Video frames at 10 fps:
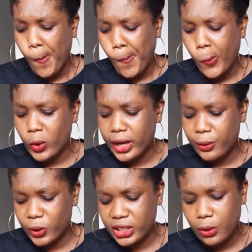but I
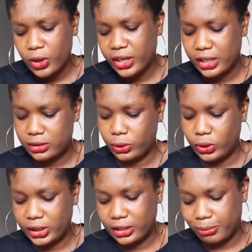wonder what they are
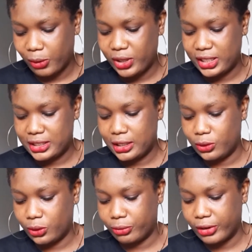talking about when they say
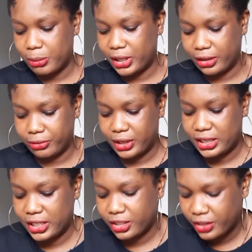local family affair I
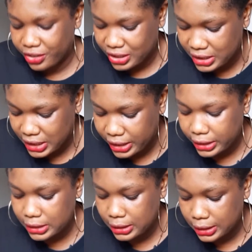think they just
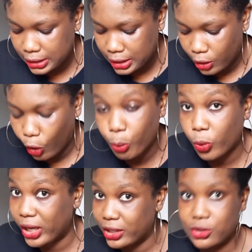said home
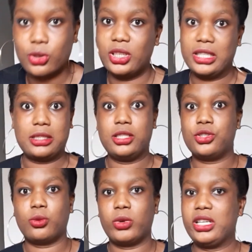weddings or
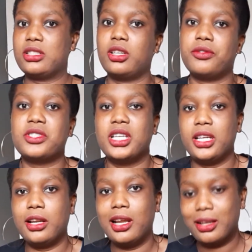destination weddings so I'm
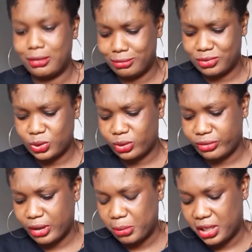saying local
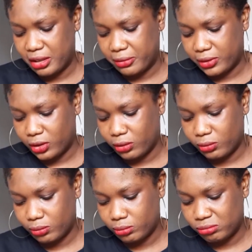family affair
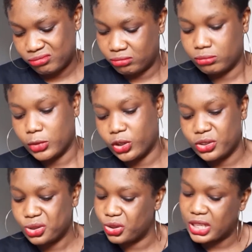
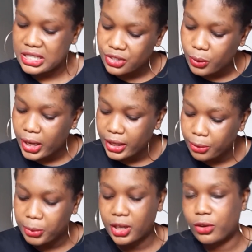because your destination wedding could
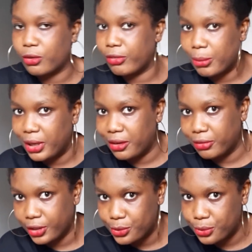be a local family
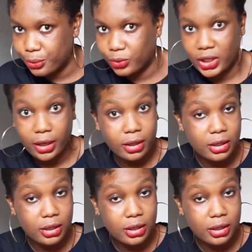affair too yeah